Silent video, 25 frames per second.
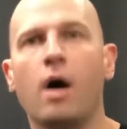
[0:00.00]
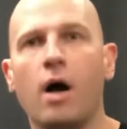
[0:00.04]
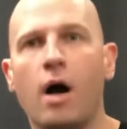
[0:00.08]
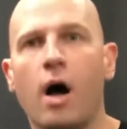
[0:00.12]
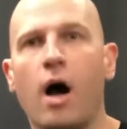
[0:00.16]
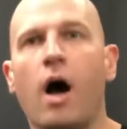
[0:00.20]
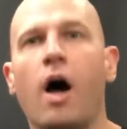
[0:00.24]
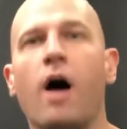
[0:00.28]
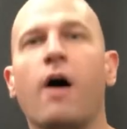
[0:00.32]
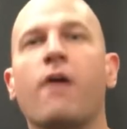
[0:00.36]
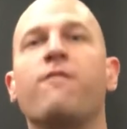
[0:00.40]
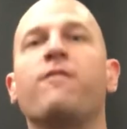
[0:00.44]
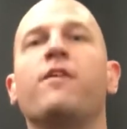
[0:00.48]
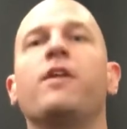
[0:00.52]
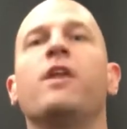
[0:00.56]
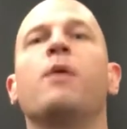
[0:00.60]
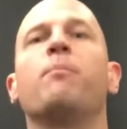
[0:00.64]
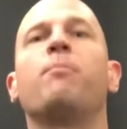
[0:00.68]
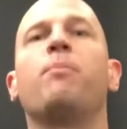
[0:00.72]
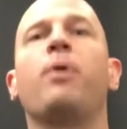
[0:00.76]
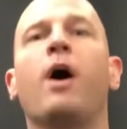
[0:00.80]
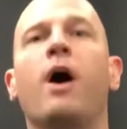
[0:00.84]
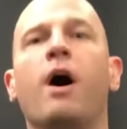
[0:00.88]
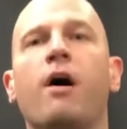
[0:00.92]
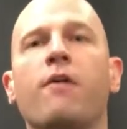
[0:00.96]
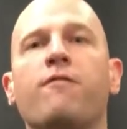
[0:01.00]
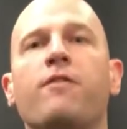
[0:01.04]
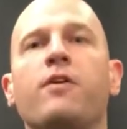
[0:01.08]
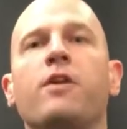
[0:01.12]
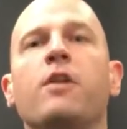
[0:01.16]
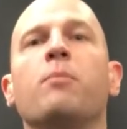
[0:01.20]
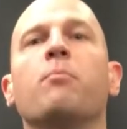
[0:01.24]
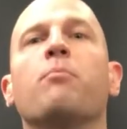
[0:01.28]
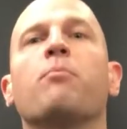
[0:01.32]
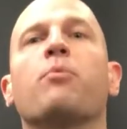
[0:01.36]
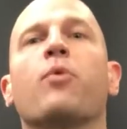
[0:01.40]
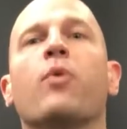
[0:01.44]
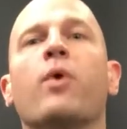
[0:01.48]
huffing and
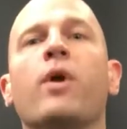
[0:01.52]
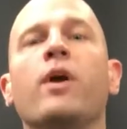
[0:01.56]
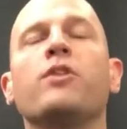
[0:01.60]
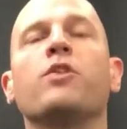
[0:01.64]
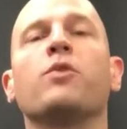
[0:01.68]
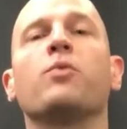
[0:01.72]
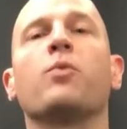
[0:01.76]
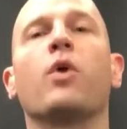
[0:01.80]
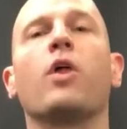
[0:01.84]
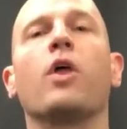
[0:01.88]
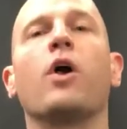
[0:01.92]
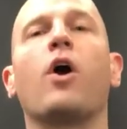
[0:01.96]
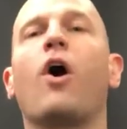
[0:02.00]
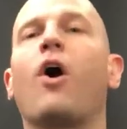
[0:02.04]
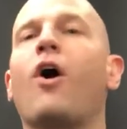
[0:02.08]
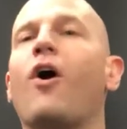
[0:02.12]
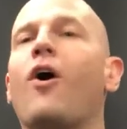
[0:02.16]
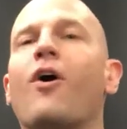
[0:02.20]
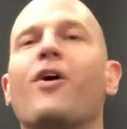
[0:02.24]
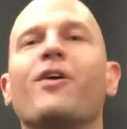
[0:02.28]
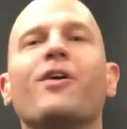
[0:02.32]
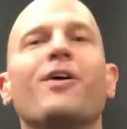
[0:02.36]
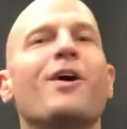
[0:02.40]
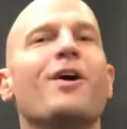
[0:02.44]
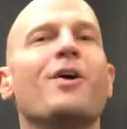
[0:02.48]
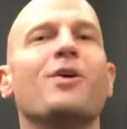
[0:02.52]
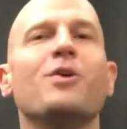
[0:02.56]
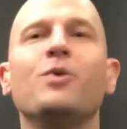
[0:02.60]
puffing, breathing really hard,